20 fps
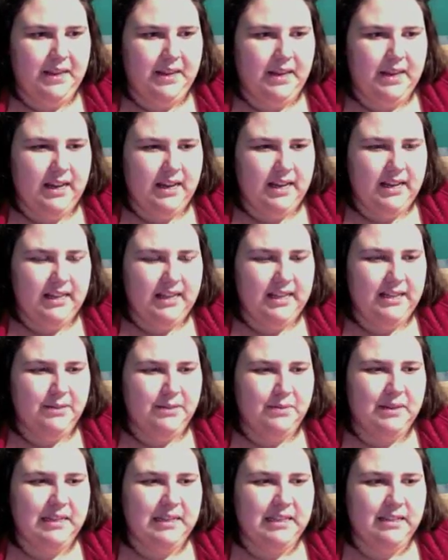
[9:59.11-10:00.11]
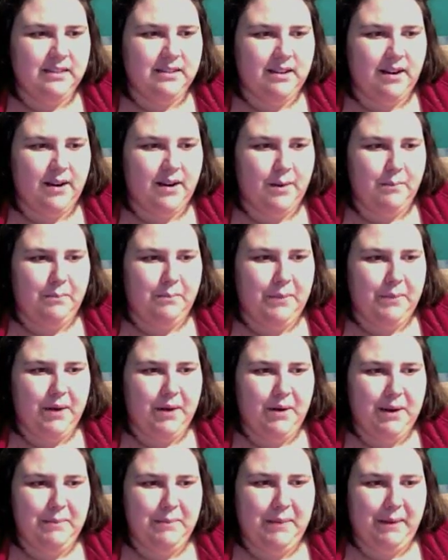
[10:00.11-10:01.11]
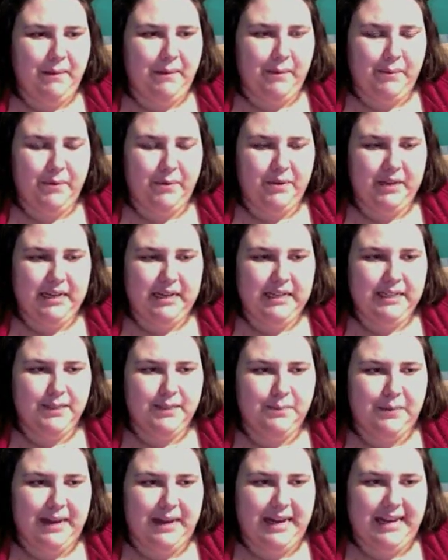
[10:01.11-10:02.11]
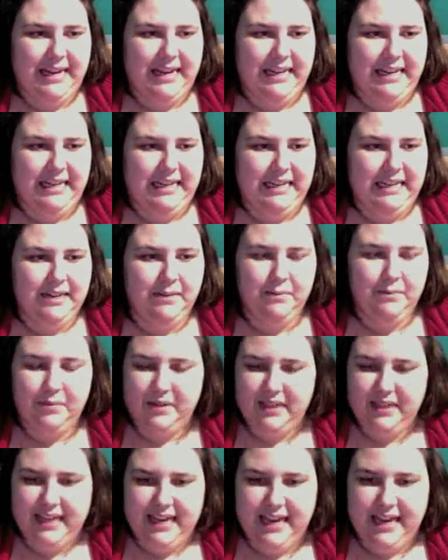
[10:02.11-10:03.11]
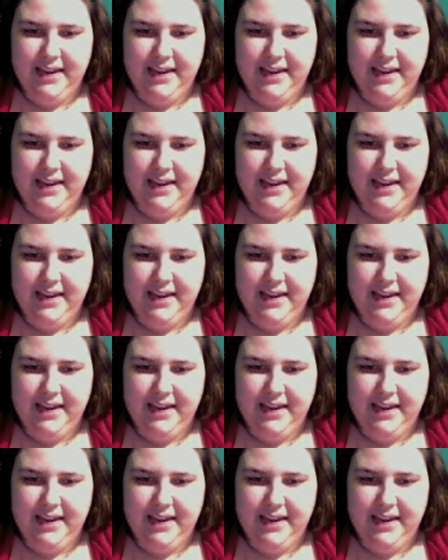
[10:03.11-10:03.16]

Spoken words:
These ones are Berry Baby Booties by Knit and Play.